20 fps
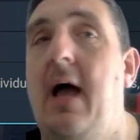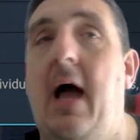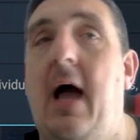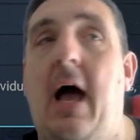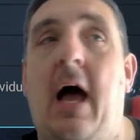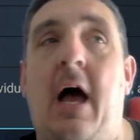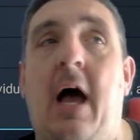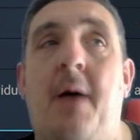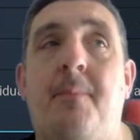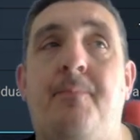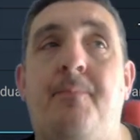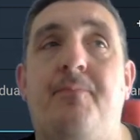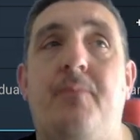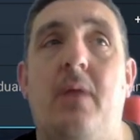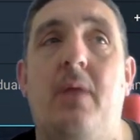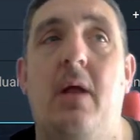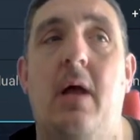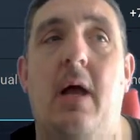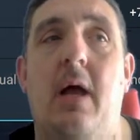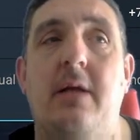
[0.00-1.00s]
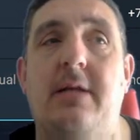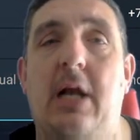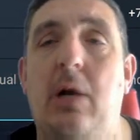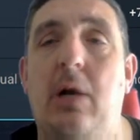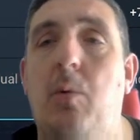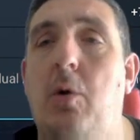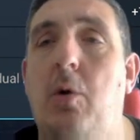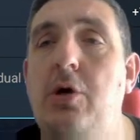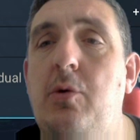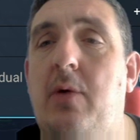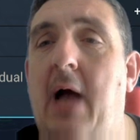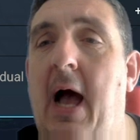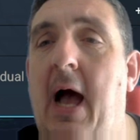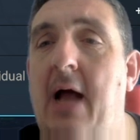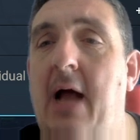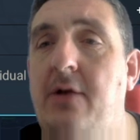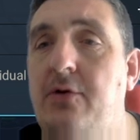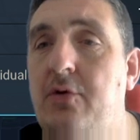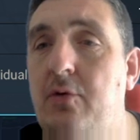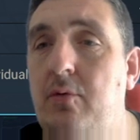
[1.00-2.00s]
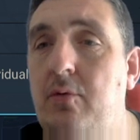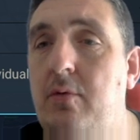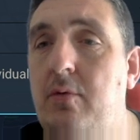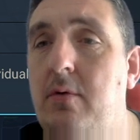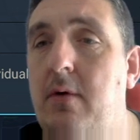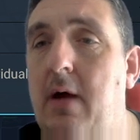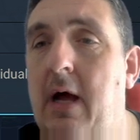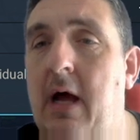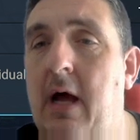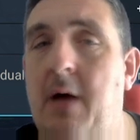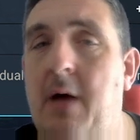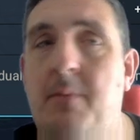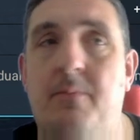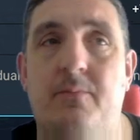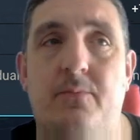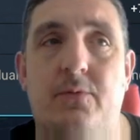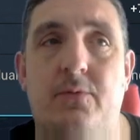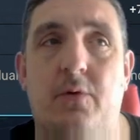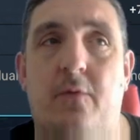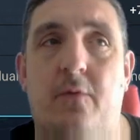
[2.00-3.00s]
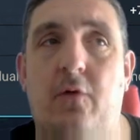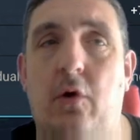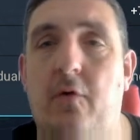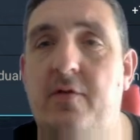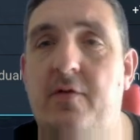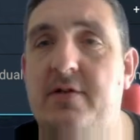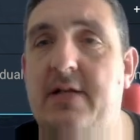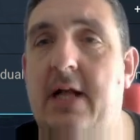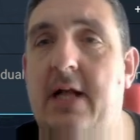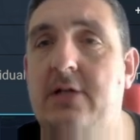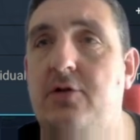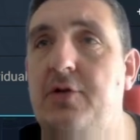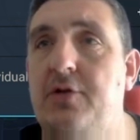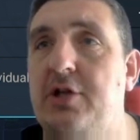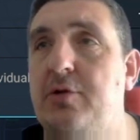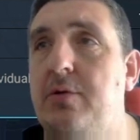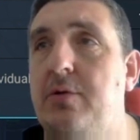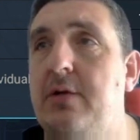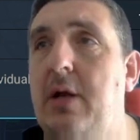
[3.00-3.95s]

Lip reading: Tell you what you can do. So I've got all the stats on this one.